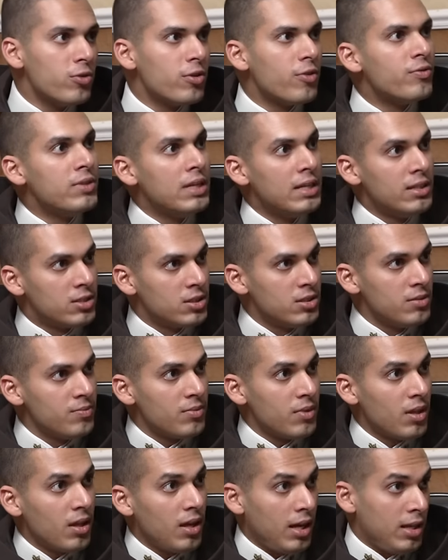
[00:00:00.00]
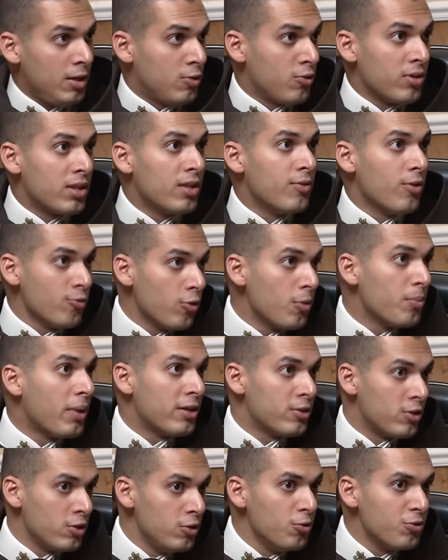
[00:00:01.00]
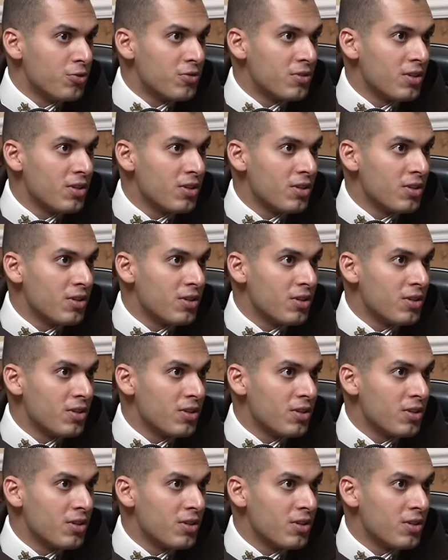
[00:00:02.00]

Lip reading: of nature, and it was given for man to use.